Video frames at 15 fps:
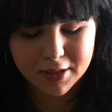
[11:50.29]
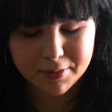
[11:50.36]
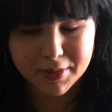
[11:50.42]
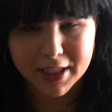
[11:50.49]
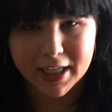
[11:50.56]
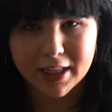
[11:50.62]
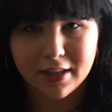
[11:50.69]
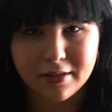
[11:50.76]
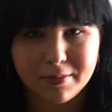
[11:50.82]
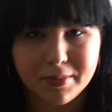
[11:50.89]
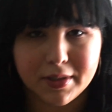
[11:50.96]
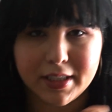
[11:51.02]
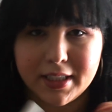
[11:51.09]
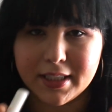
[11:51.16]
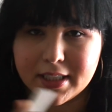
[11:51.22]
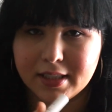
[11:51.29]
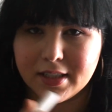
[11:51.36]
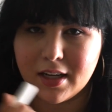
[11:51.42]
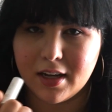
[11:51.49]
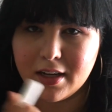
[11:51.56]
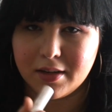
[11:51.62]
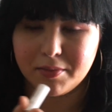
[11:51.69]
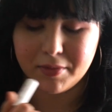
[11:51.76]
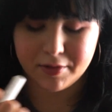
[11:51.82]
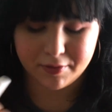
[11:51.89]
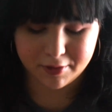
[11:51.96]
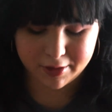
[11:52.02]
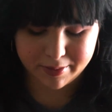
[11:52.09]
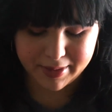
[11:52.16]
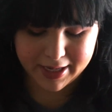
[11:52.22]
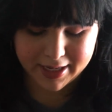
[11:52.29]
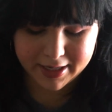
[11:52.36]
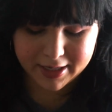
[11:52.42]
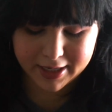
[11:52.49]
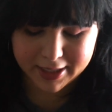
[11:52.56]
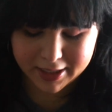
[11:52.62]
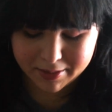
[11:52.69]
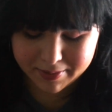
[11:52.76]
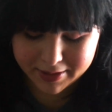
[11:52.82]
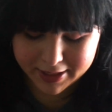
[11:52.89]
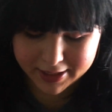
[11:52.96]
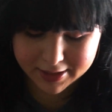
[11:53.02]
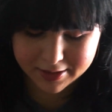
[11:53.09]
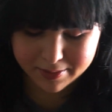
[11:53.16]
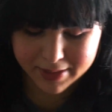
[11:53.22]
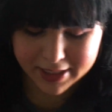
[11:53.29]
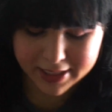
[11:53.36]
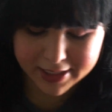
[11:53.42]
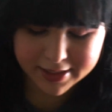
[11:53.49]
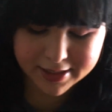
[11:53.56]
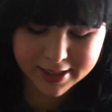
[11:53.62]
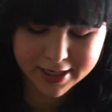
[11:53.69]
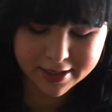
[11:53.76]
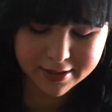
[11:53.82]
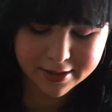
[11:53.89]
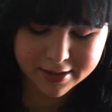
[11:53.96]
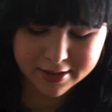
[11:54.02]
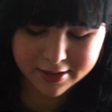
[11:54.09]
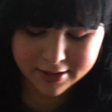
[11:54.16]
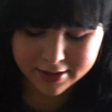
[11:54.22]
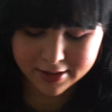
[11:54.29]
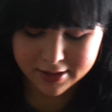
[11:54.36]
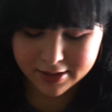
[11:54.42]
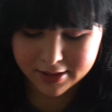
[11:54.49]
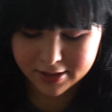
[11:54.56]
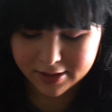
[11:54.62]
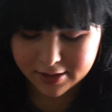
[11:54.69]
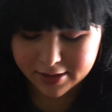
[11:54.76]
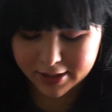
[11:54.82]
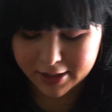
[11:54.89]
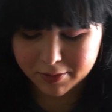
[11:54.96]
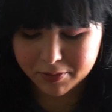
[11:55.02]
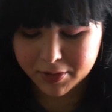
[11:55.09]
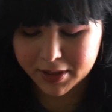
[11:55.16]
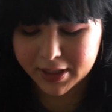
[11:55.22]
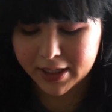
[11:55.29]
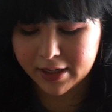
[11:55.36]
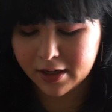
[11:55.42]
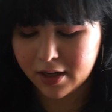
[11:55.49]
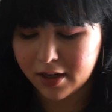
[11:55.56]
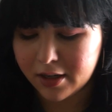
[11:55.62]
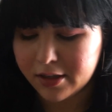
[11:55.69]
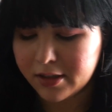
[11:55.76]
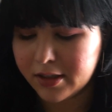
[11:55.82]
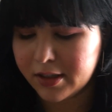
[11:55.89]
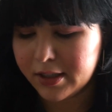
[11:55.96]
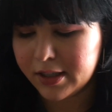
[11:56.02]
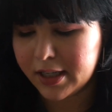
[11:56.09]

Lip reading: but I love putting this on before bed. I keep it next to my nightstand so I can put that on.